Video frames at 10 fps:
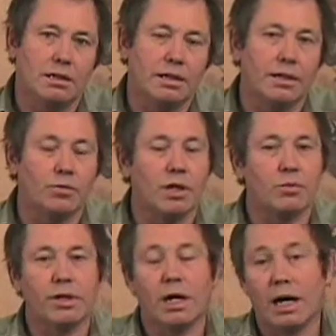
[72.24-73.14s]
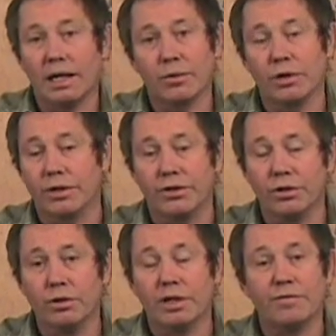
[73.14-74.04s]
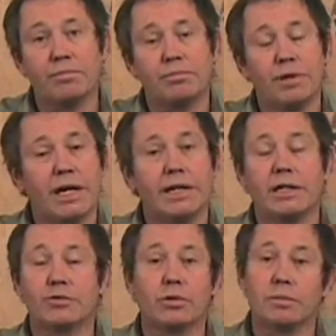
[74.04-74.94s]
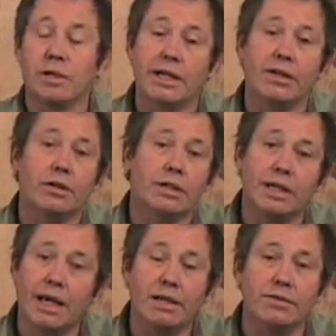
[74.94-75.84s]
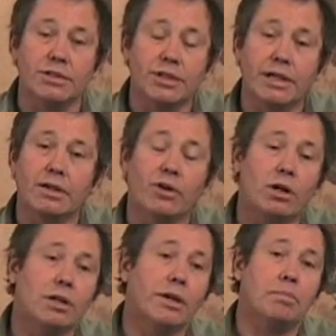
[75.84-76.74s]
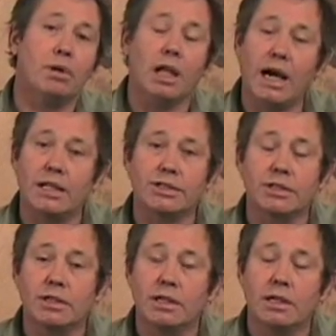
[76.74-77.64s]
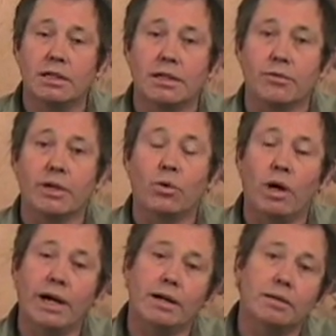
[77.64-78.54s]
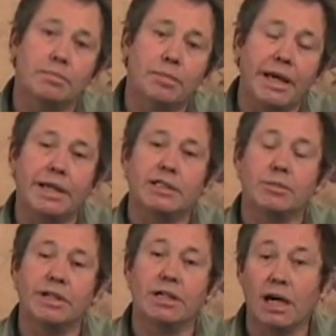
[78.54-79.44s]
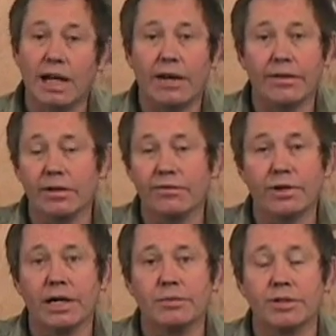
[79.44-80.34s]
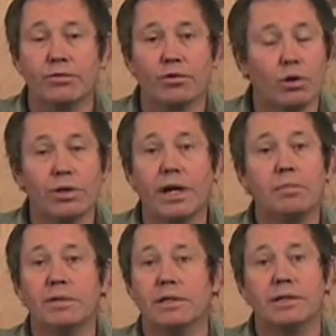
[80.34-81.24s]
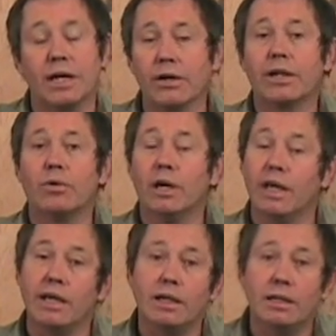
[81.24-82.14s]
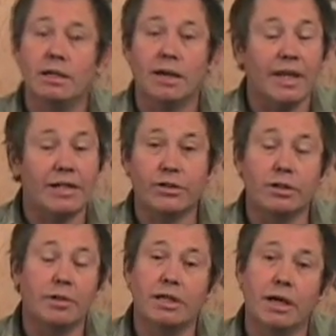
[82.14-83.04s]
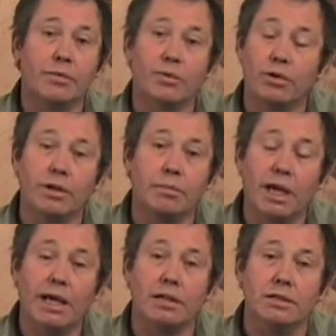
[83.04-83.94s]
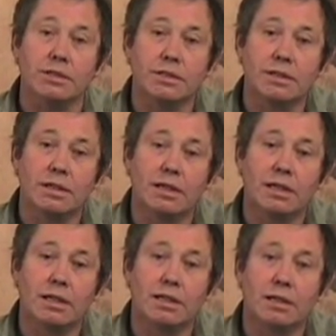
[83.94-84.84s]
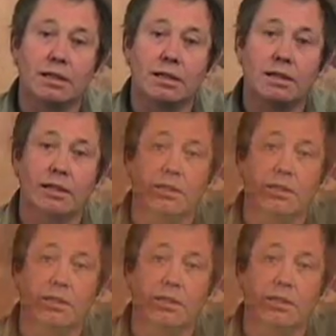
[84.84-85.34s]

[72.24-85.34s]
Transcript: And what would Hollywood do if paintings weren't painted on canvas? Think of all the plots that require paintings to be cut out of their frames and rolled up and carried away, and that couldn't be done with wooden panels. Mrs. Travers